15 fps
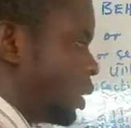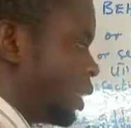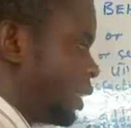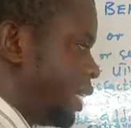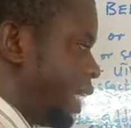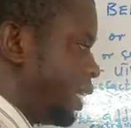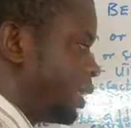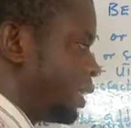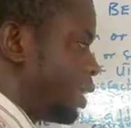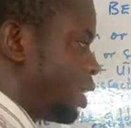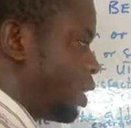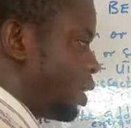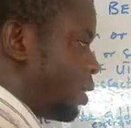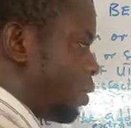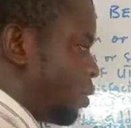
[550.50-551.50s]
Then,
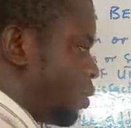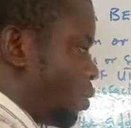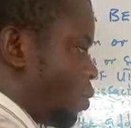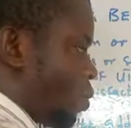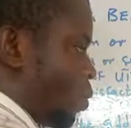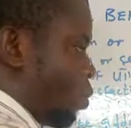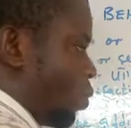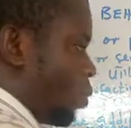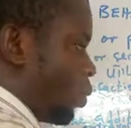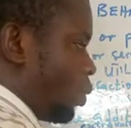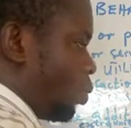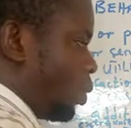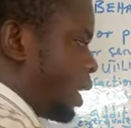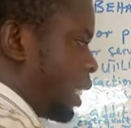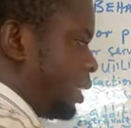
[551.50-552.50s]

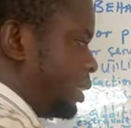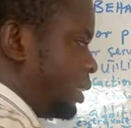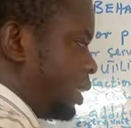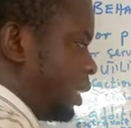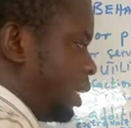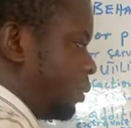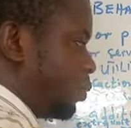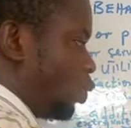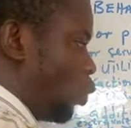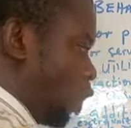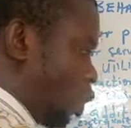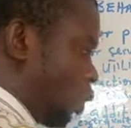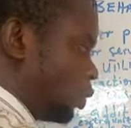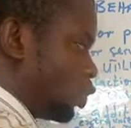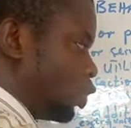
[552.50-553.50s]
look at this again. We
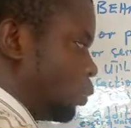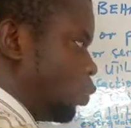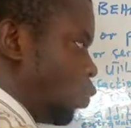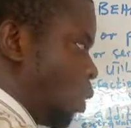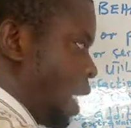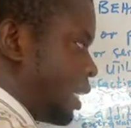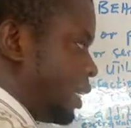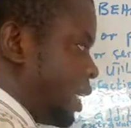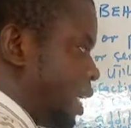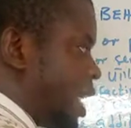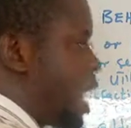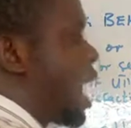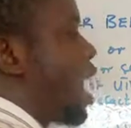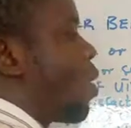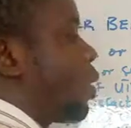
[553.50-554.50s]
consume 1 here.
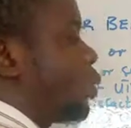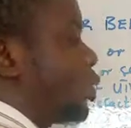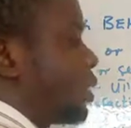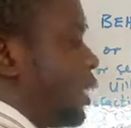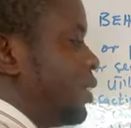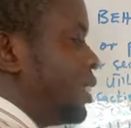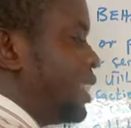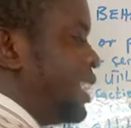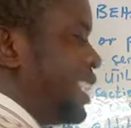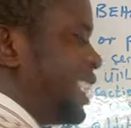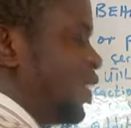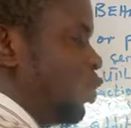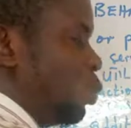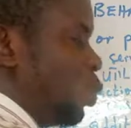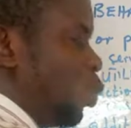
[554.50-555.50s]
Our total
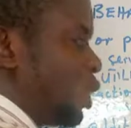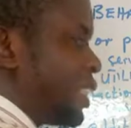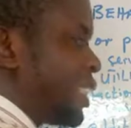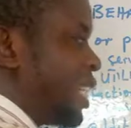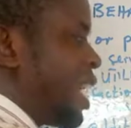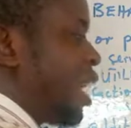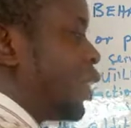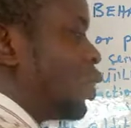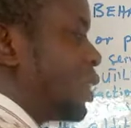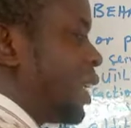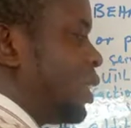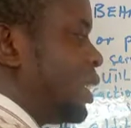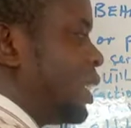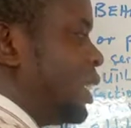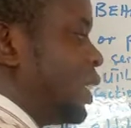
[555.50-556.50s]
utility will be what? Our total
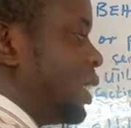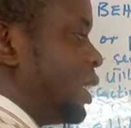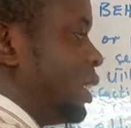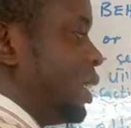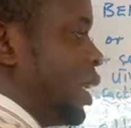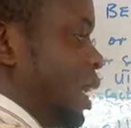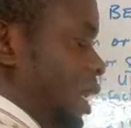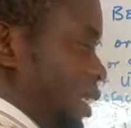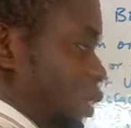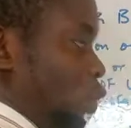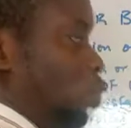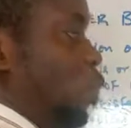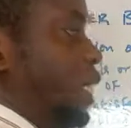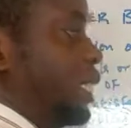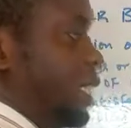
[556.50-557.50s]
utility is
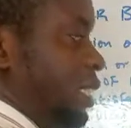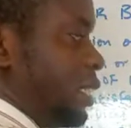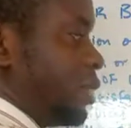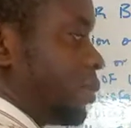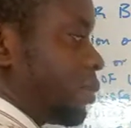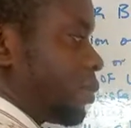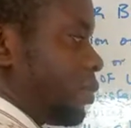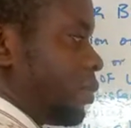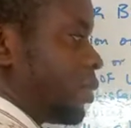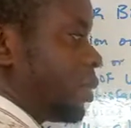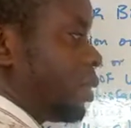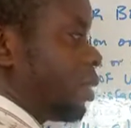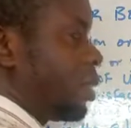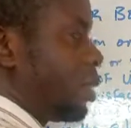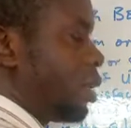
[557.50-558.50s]
20.
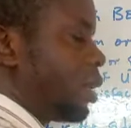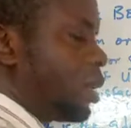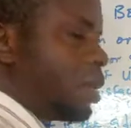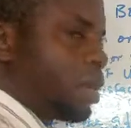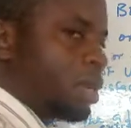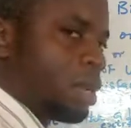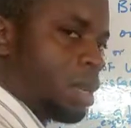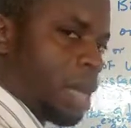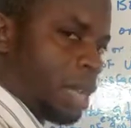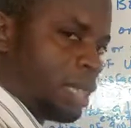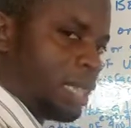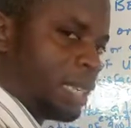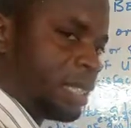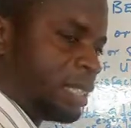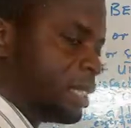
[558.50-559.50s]
Are you
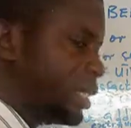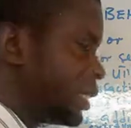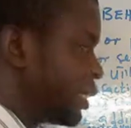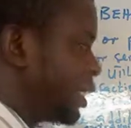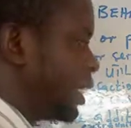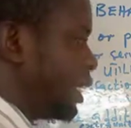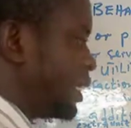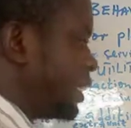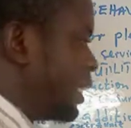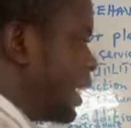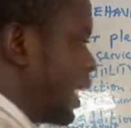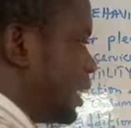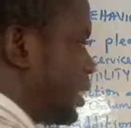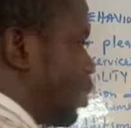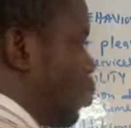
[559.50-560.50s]
getting it?
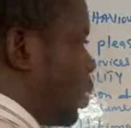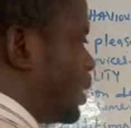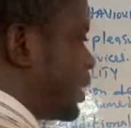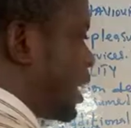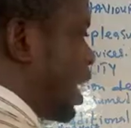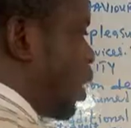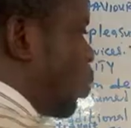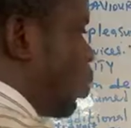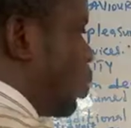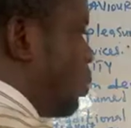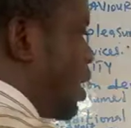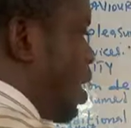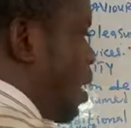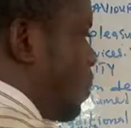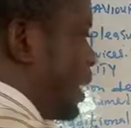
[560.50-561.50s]
Then, what is going to be
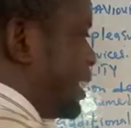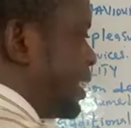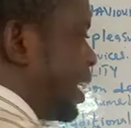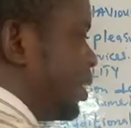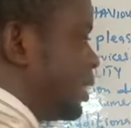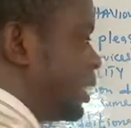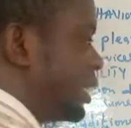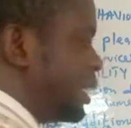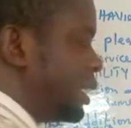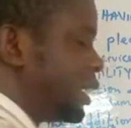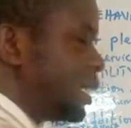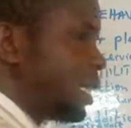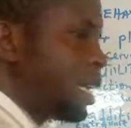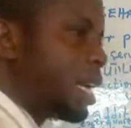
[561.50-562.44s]
our marginal utility?